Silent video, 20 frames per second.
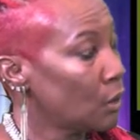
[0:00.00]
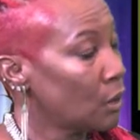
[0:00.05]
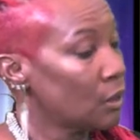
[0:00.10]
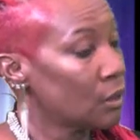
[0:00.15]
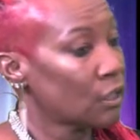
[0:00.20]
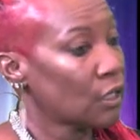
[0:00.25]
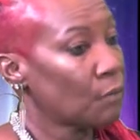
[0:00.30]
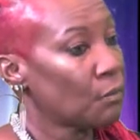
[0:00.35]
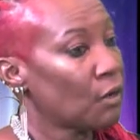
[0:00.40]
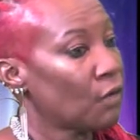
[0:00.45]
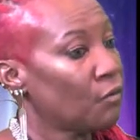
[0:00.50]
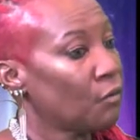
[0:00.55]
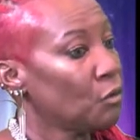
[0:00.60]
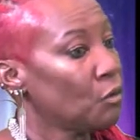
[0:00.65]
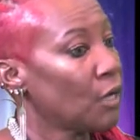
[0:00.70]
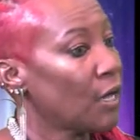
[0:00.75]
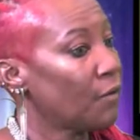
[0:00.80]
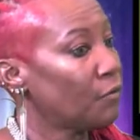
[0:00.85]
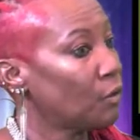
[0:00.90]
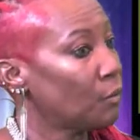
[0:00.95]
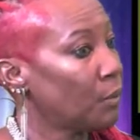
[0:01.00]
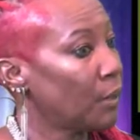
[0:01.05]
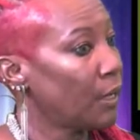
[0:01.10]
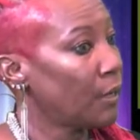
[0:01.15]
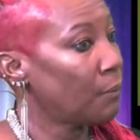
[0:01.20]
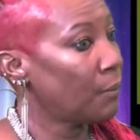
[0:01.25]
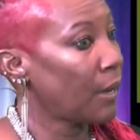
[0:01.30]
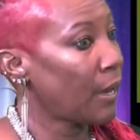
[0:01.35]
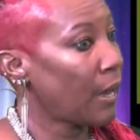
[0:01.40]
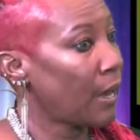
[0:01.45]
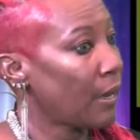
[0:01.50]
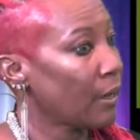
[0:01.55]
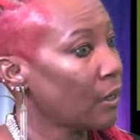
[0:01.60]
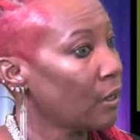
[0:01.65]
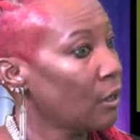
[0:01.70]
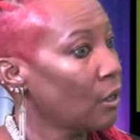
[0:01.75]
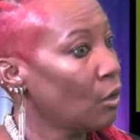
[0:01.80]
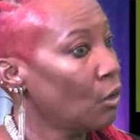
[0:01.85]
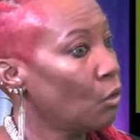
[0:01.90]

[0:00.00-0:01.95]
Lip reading: And some of them you have to pay back,